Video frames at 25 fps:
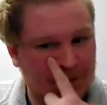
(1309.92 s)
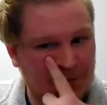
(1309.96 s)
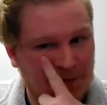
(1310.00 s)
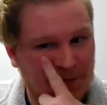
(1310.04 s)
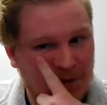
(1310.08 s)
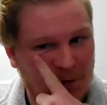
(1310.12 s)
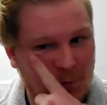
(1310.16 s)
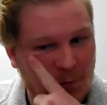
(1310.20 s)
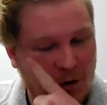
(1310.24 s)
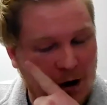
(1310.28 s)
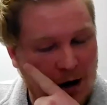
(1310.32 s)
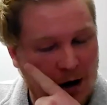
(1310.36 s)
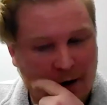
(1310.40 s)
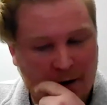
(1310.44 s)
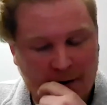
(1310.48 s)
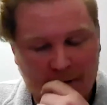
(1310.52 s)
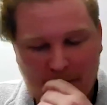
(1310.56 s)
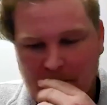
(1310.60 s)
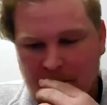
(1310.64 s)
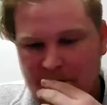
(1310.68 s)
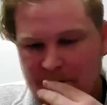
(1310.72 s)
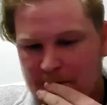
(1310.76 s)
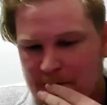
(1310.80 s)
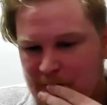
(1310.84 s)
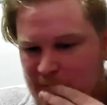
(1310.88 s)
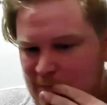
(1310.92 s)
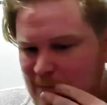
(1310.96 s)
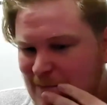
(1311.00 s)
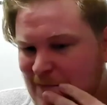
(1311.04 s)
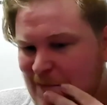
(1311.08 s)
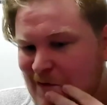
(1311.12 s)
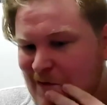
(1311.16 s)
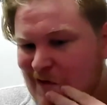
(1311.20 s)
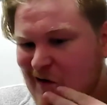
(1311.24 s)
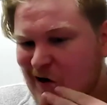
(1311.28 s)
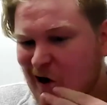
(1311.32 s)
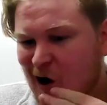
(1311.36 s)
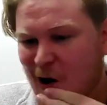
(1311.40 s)
Well,
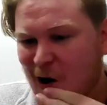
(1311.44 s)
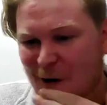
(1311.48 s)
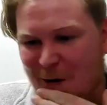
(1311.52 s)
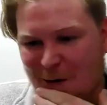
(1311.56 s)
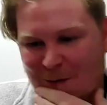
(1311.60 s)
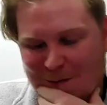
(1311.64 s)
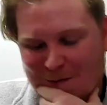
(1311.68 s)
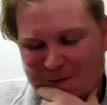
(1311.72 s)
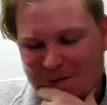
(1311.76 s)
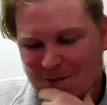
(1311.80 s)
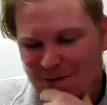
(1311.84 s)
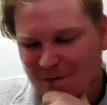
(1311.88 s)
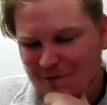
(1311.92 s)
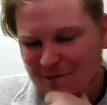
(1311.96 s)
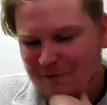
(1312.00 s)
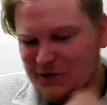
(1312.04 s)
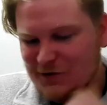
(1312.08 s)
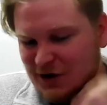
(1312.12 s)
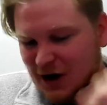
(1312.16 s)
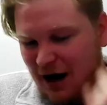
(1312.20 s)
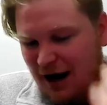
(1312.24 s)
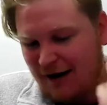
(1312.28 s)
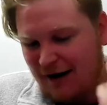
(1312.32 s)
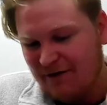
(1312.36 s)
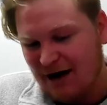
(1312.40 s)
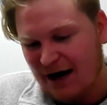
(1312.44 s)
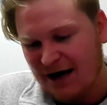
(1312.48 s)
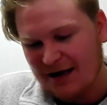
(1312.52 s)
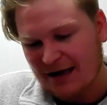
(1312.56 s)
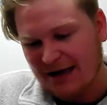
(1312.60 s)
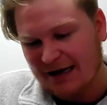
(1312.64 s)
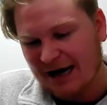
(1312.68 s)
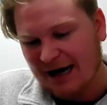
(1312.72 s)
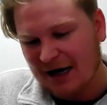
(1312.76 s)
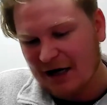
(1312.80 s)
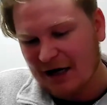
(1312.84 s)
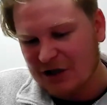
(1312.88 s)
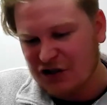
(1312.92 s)
so I've got
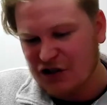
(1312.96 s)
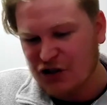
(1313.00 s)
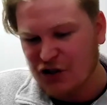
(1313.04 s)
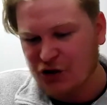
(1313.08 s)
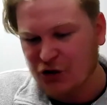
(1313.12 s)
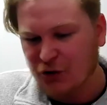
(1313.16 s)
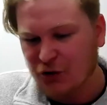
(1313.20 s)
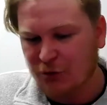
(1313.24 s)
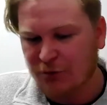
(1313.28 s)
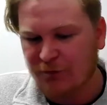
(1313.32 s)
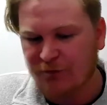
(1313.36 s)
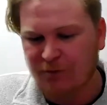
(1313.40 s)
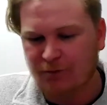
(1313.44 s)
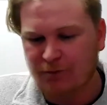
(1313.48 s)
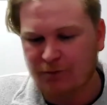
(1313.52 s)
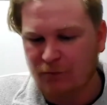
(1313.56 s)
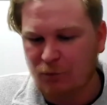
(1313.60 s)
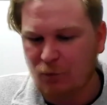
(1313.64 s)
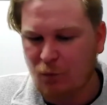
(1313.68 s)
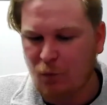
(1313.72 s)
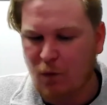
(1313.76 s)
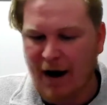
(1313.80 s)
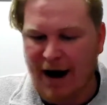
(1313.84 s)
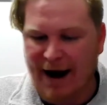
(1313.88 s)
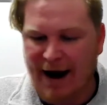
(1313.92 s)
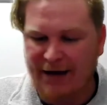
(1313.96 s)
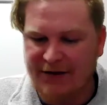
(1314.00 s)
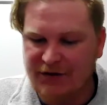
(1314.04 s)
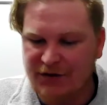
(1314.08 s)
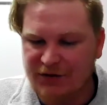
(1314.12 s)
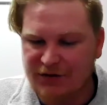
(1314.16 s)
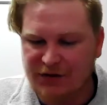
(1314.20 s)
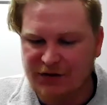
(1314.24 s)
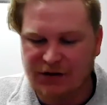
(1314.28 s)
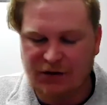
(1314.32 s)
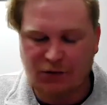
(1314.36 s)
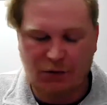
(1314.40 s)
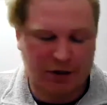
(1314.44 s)
like kind of two answers
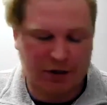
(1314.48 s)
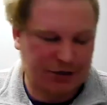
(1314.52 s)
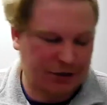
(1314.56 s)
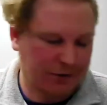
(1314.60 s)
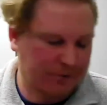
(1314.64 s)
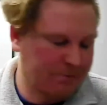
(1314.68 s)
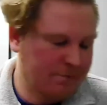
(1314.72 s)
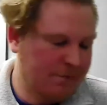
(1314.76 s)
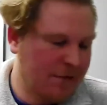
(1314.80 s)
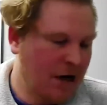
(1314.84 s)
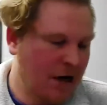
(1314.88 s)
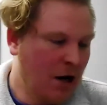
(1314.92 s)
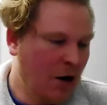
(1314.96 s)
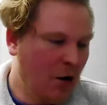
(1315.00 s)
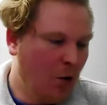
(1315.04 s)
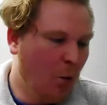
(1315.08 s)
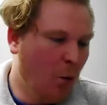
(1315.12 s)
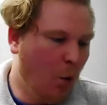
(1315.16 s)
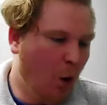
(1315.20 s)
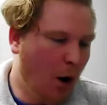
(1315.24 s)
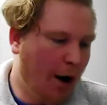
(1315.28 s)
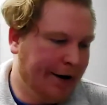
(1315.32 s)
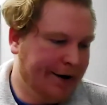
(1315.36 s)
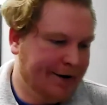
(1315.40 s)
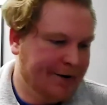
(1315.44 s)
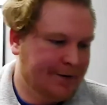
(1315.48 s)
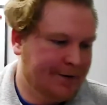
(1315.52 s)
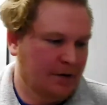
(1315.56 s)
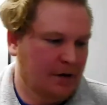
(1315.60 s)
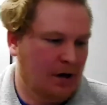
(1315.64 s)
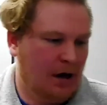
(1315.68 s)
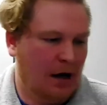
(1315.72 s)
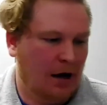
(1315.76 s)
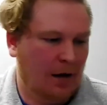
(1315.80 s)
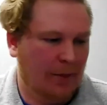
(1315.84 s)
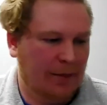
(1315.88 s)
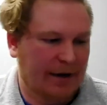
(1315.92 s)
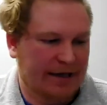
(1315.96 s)
to this question. One
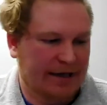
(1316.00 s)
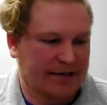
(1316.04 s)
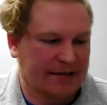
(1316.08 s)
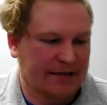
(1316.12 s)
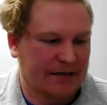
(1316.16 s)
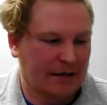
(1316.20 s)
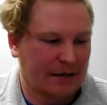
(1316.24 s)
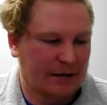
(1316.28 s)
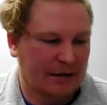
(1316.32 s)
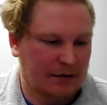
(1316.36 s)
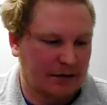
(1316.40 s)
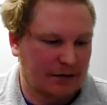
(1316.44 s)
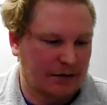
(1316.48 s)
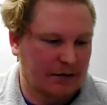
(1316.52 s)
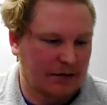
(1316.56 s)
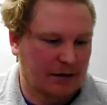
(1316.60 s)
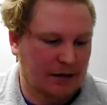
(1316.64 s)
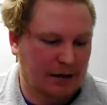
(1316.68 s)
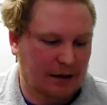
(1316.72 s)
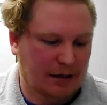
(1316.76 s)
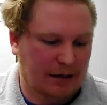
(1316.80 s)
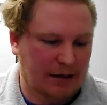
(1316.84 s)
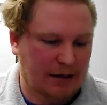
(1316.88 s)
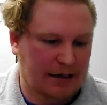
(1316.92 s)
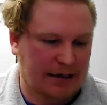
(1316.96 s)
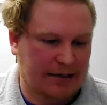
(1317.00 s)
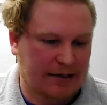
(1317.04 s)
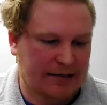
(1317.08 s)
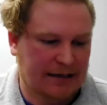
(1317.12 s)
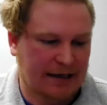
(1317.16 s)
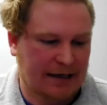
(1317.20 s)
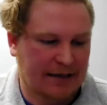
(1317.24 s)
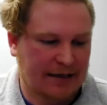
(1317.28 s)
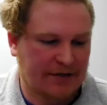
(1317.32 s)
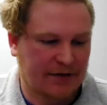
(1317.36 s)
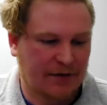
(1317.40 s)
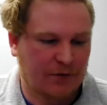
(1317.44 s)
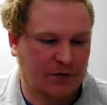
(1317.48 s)
is the easy
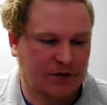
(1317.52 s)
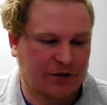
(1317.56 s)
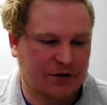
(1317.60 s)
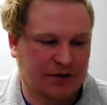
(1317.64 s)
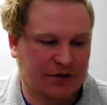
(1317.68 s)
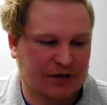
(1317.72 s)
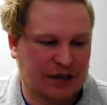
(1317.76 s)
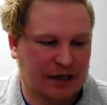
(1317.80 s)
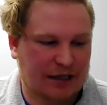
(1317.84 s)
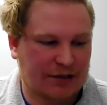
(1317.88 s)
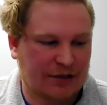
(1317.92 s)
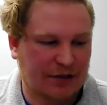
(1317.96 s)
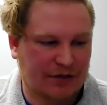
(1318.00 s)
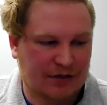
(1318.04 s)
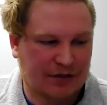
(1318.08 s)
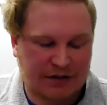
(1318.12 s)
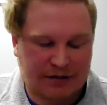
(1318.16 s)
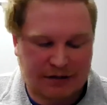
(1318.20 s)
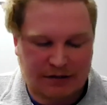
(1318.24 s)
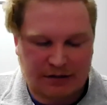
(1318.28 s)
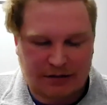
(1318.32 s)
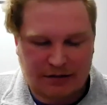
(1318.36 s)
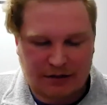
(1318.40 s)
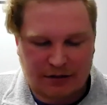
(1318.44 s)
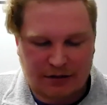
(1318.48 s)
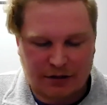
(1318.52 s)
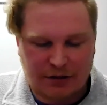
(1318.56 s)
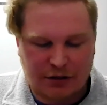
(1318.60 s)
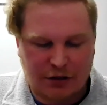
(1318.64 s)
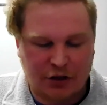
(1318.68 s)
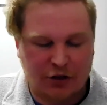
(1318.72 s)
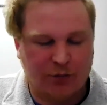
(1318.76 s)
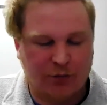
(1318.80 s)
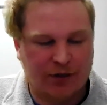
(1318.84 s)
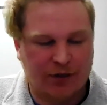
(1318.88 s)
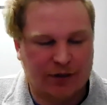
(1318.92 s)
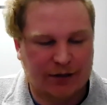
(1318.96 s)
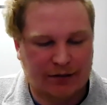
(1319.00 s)
answer, which is like just
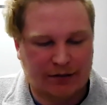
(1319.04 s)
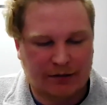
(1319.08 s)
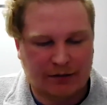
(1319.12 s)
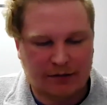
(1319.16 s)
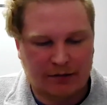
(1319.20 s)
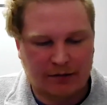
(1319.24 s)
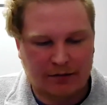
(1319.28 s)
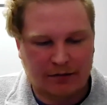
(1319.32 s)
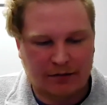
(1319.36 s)
human